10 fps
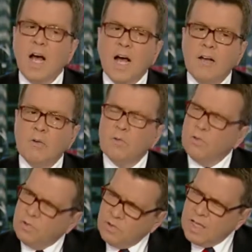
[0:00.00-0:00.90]
I don't
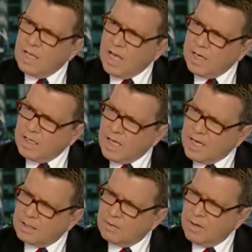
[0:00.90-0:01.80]
see a lot of
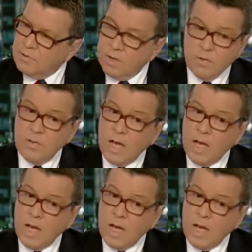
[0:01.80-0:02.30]
that craziness.